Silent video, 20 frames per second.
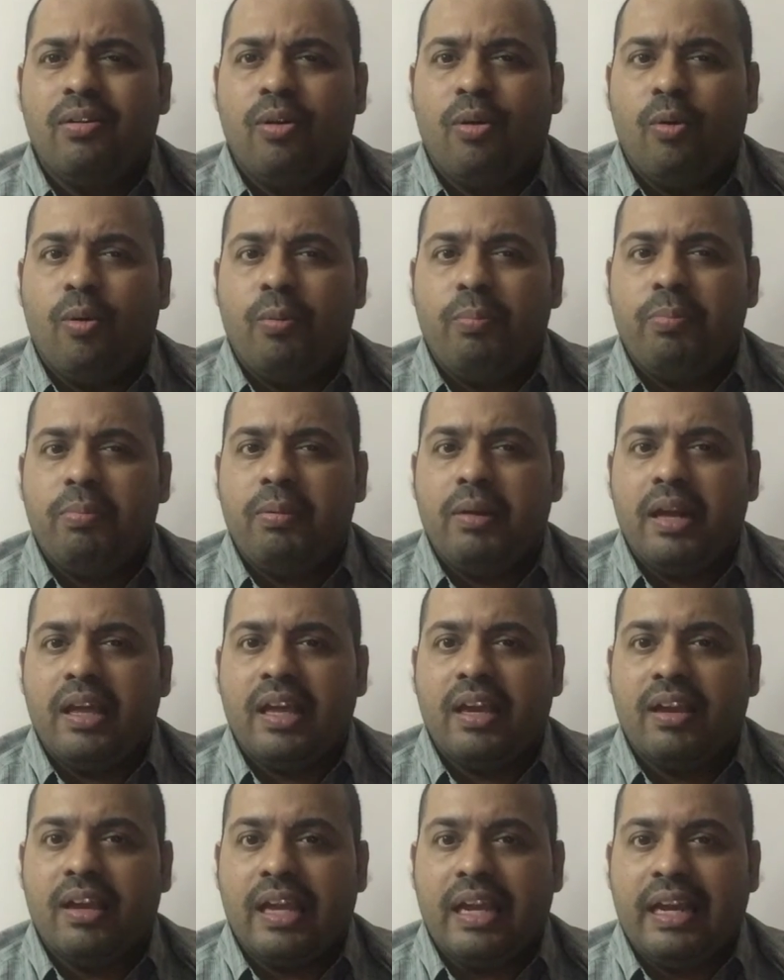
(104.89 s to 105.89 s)

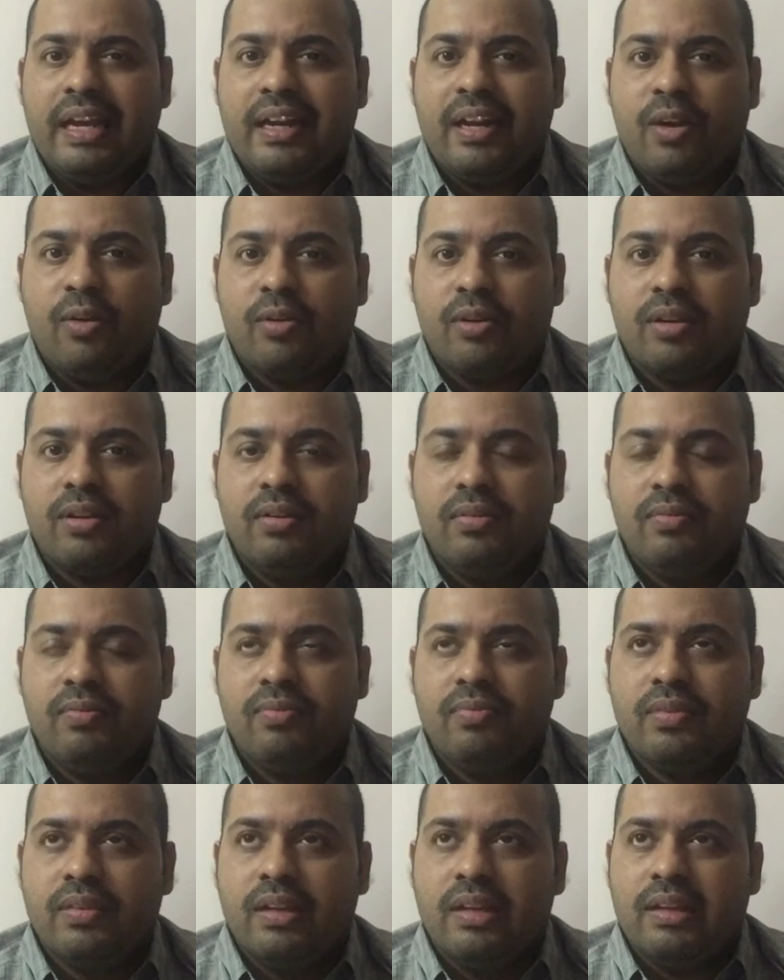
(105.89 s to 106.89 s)
Opening a eat out?
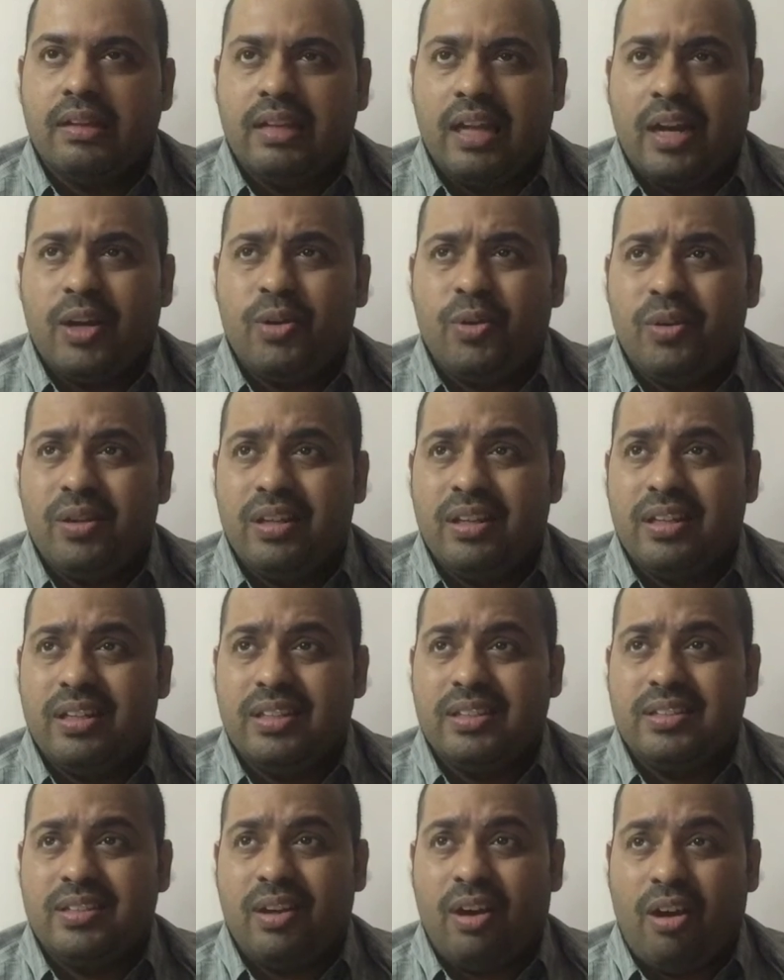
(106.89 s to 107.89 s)
That too in
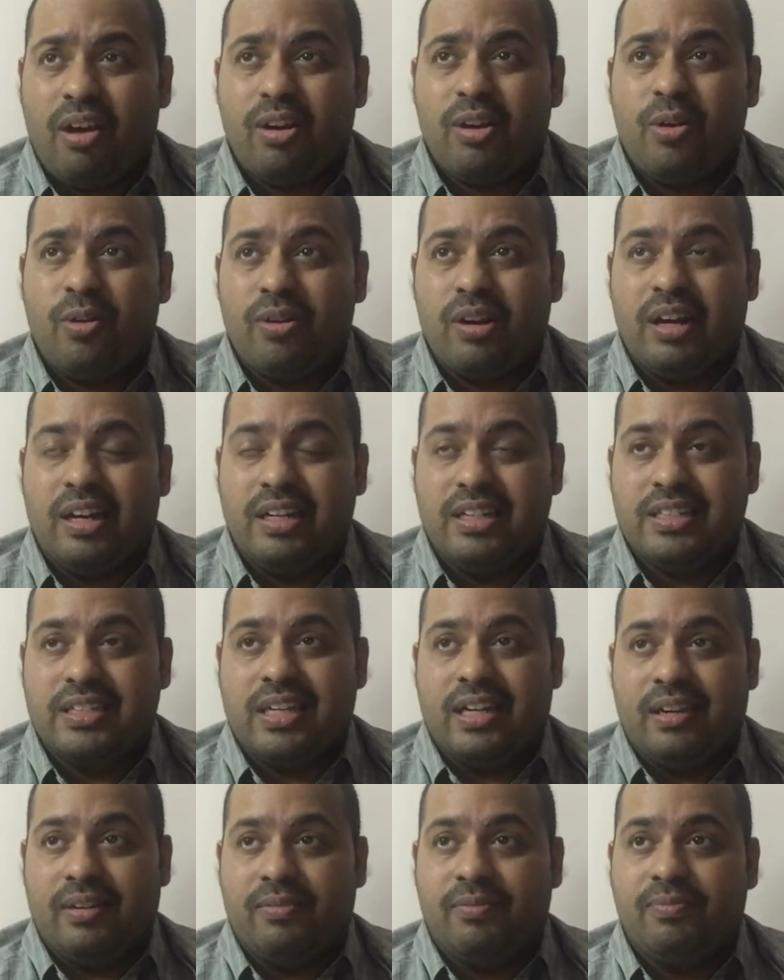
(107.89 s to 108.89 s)
this lockdown
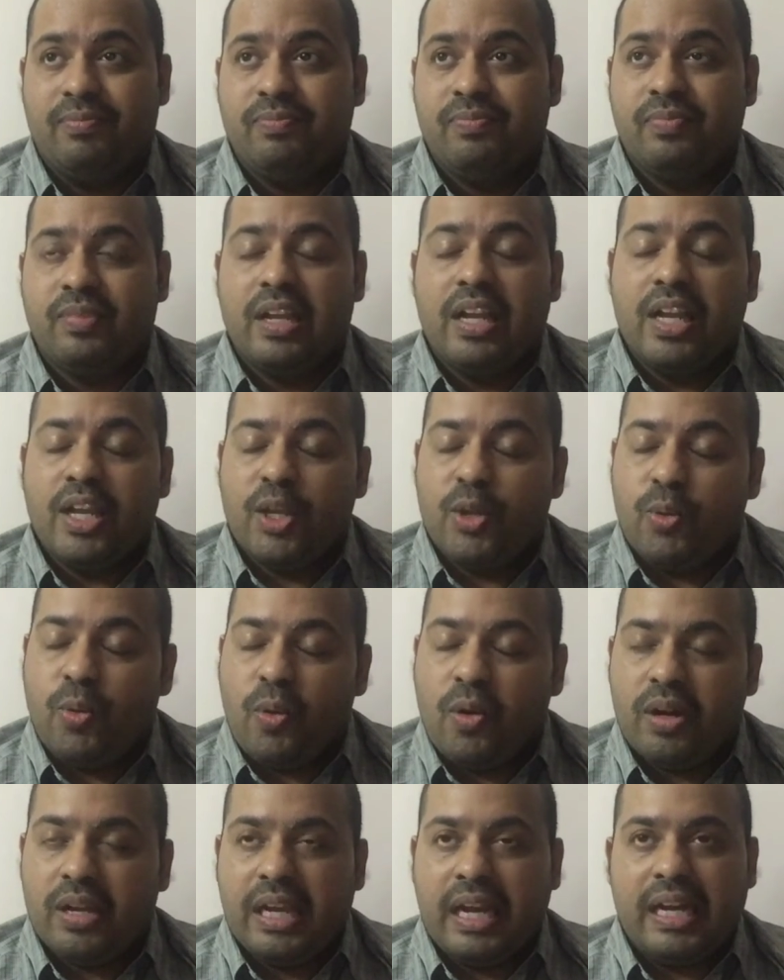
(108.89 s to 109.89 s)
condition. You
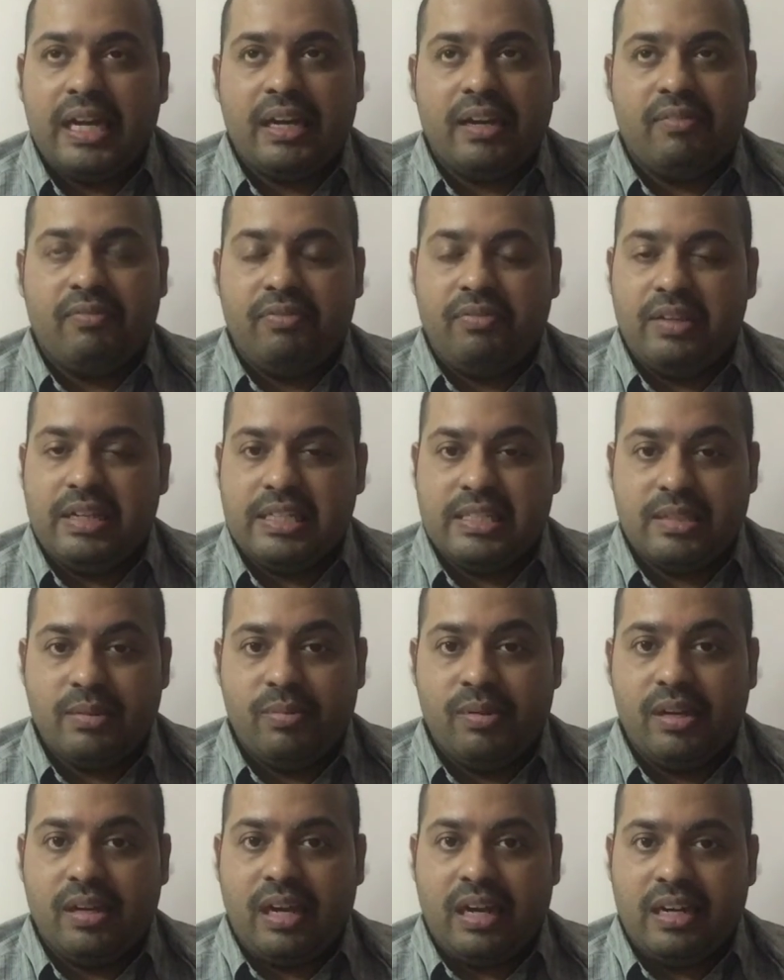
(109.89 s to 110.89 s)
won't get
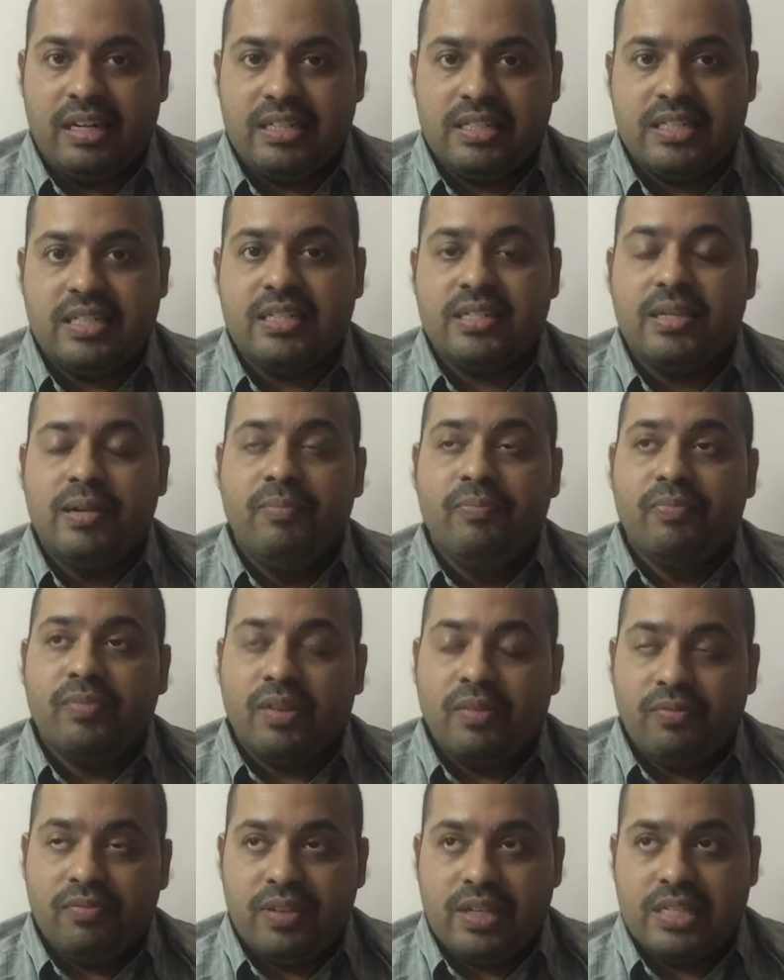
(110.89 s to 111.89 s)
feasible conditions,
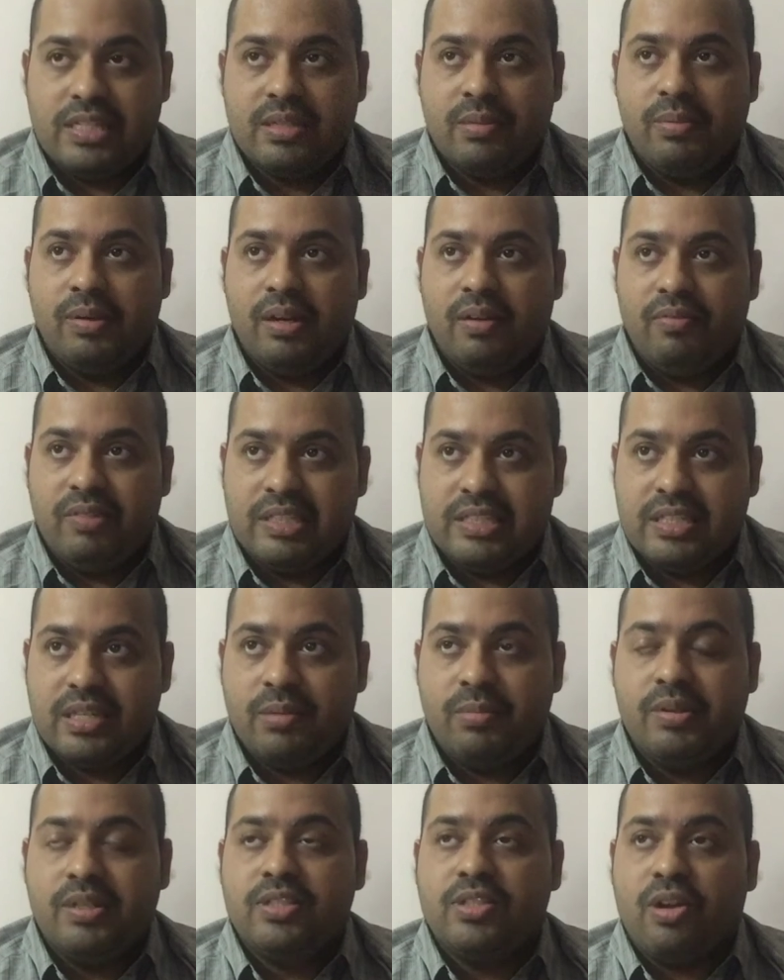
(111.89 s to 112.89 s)
feasible
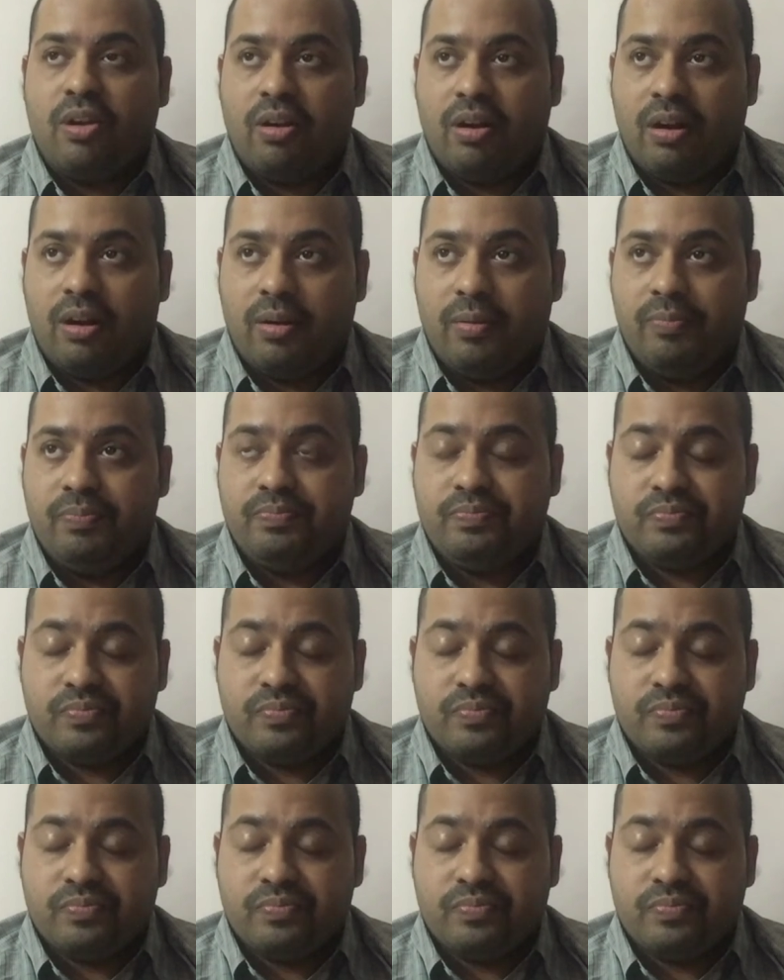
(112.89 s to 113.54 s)
vegetables or